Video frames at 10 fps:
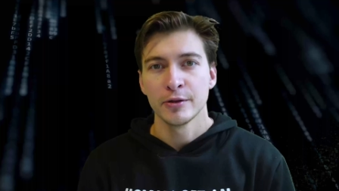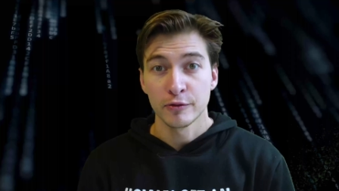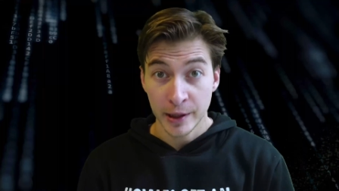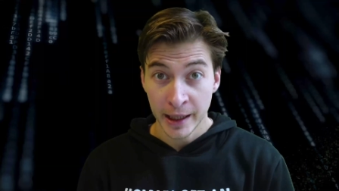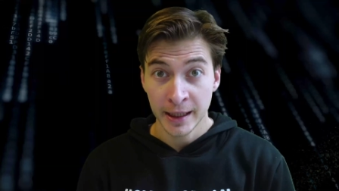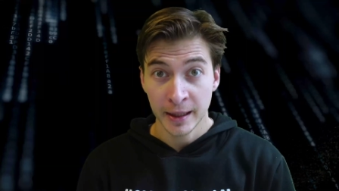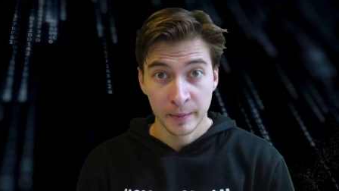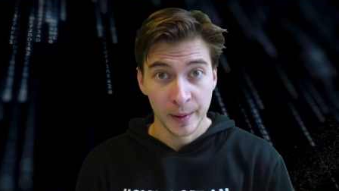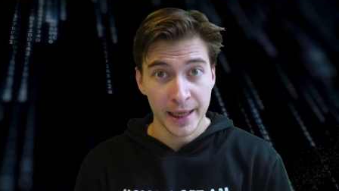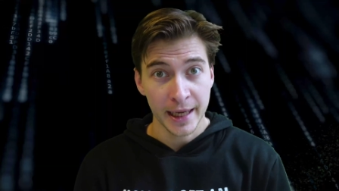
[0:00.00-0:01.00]
red and
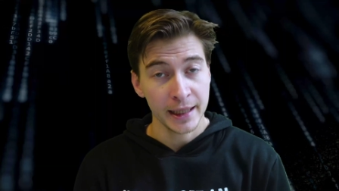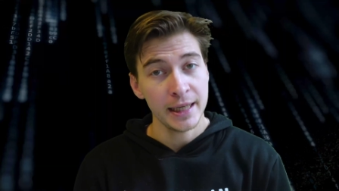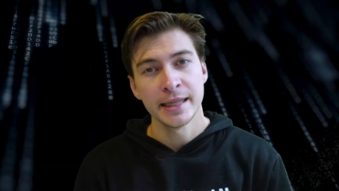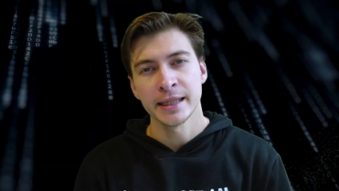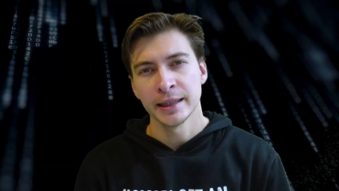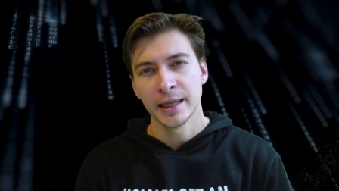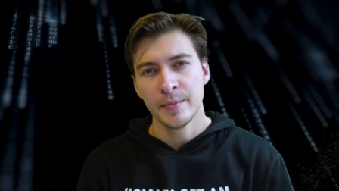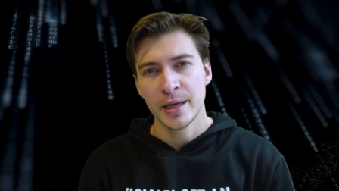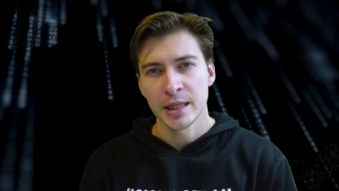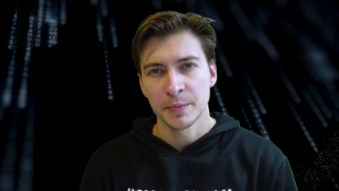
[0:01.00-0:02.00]
black eSUN
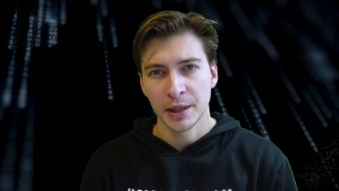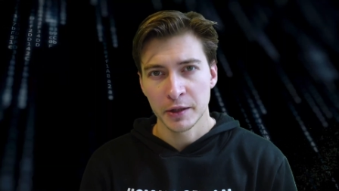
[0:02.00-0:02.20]
ABS Plus